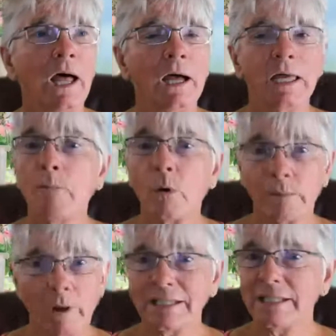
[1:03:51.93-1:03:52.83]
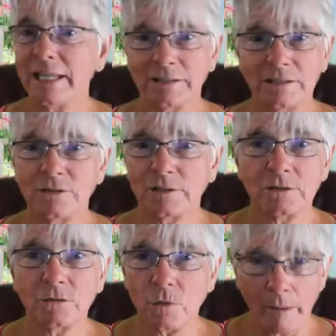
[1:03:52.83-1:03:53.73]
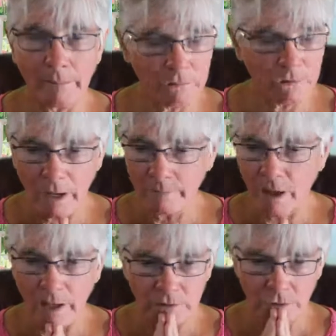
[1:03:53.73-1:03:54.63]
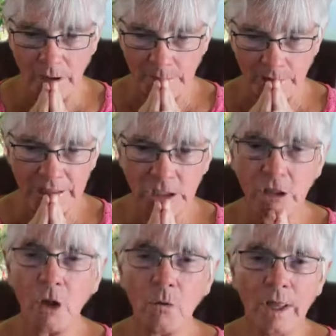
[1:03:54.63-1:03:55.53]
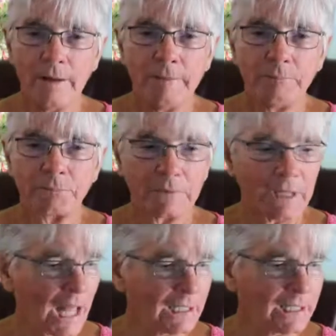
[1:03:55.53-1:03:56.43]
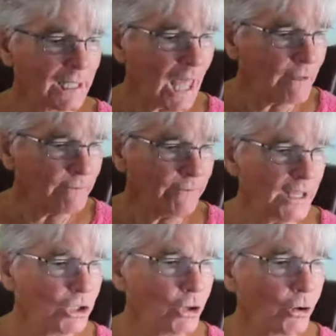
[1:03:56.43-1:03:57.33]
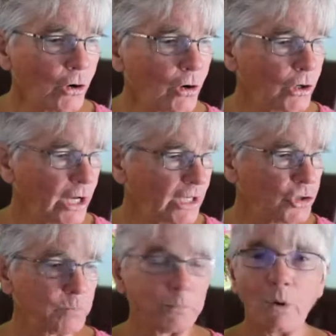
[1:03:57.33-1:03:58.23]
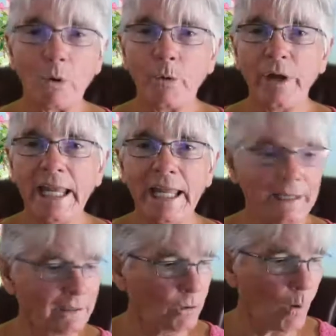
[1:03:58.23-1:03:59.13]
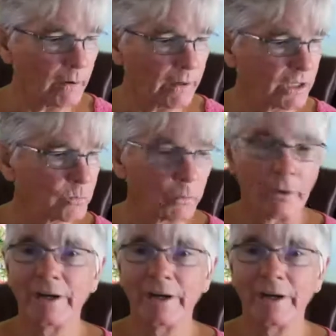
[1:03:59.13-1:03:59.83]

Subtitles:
Gabor Mate's trauma on trauma, but, you know, I love that you're exploring it. You are an explorer.